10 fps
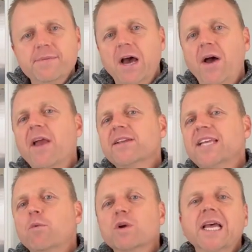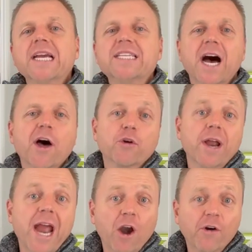Now, how does that relate to other
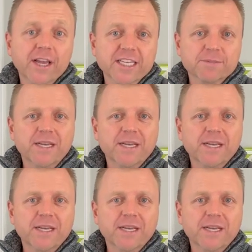areas?